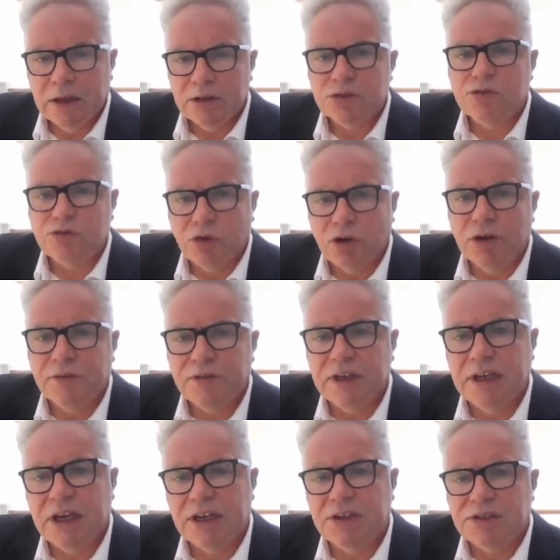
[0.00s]
strong
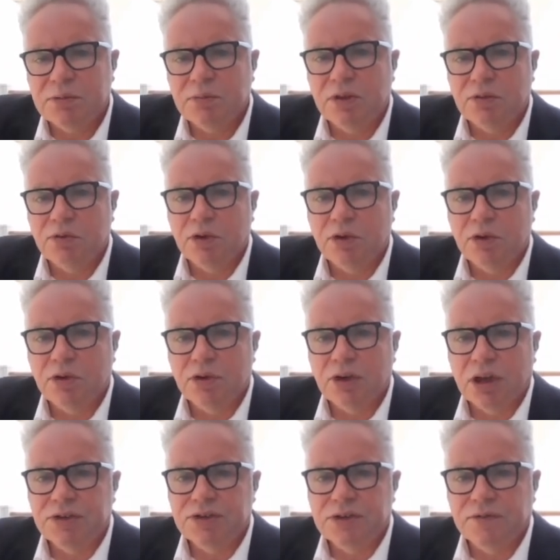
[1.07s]
affiliation with the Royal
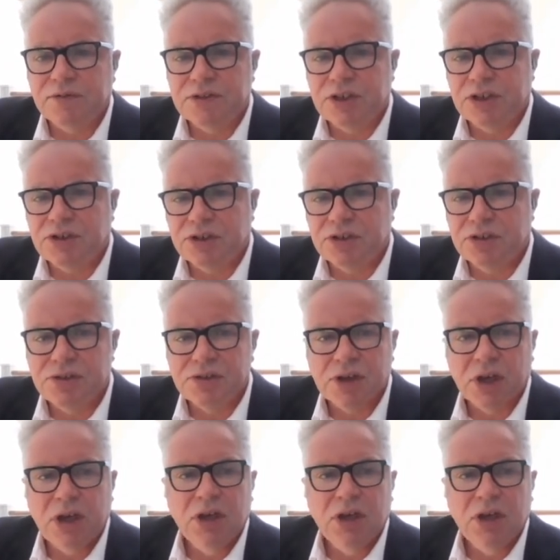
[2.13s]
College of Physicians,